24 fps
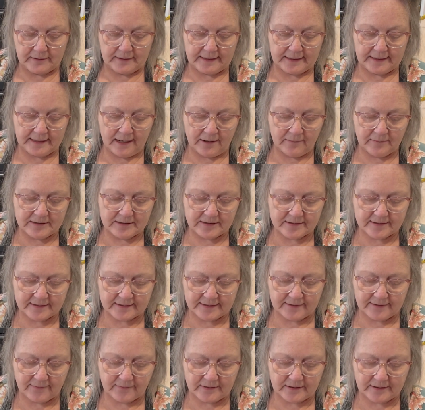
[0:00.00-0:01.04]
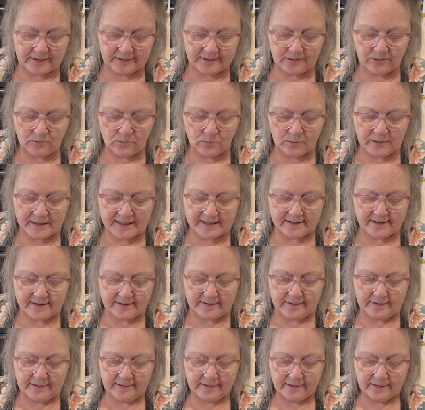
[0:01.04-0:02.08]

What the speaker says: And I always just give it a little whisk.